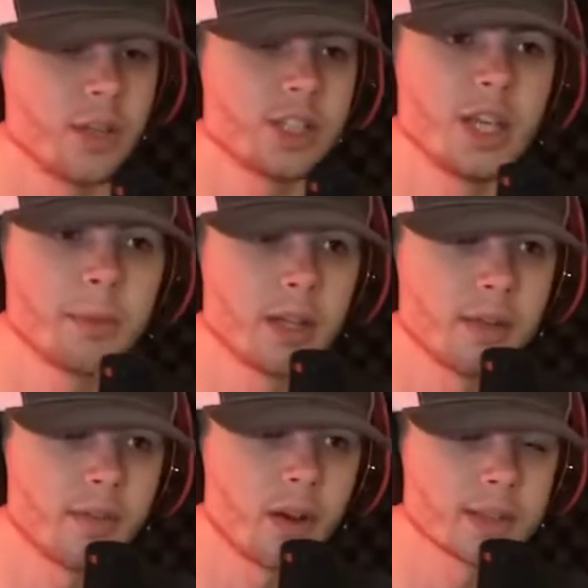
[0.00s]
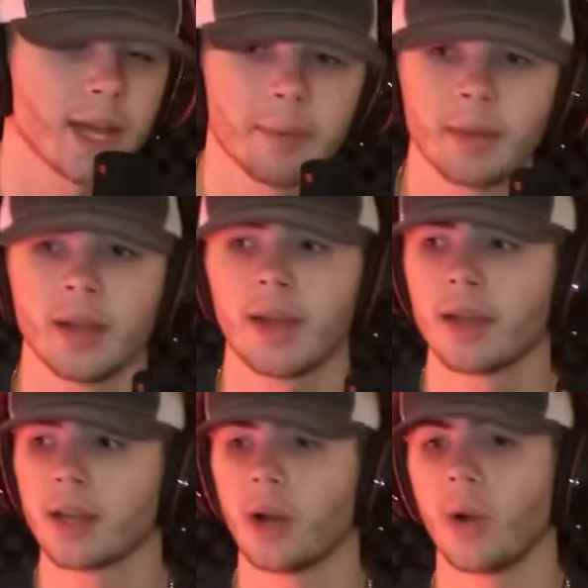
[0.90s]
champion of all time.
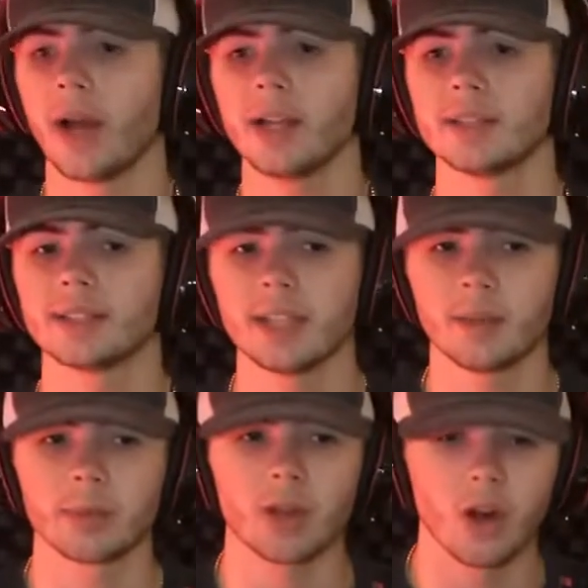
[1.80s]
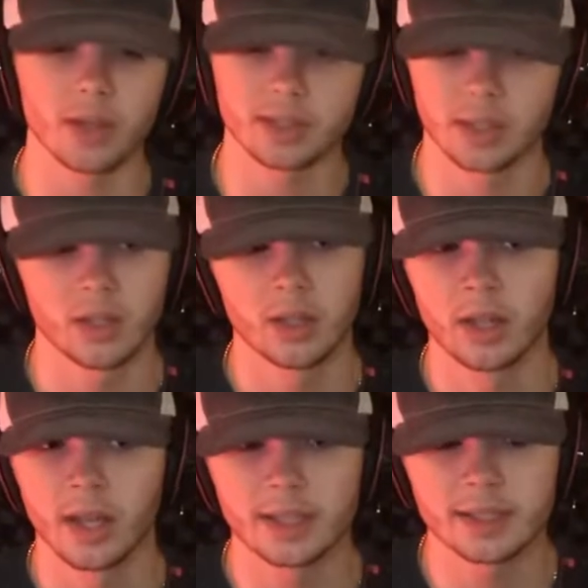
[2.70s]
You know, I didn't see him with all his
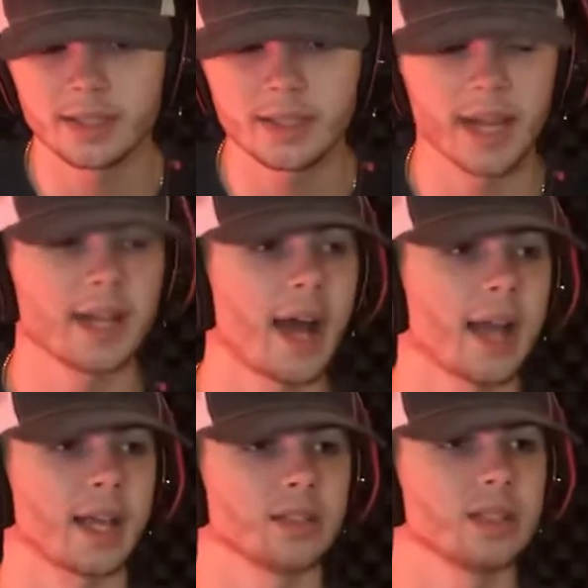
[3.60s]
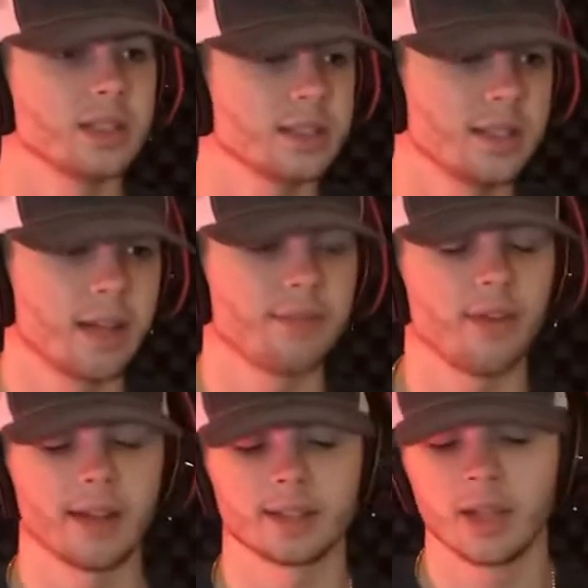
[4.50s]
insane knockouts, his insane
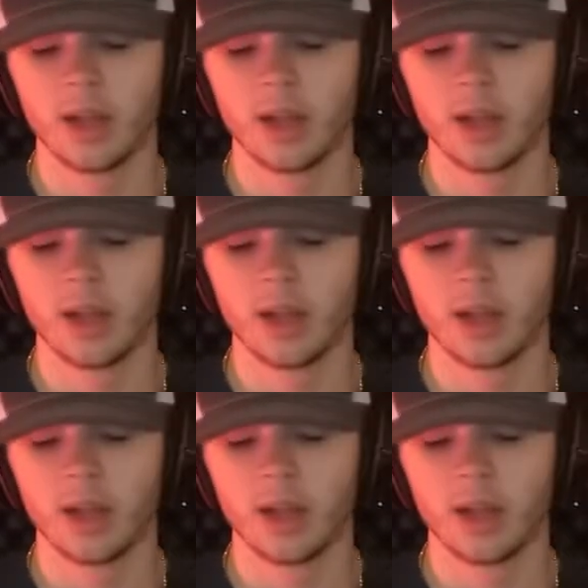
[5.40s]
fights.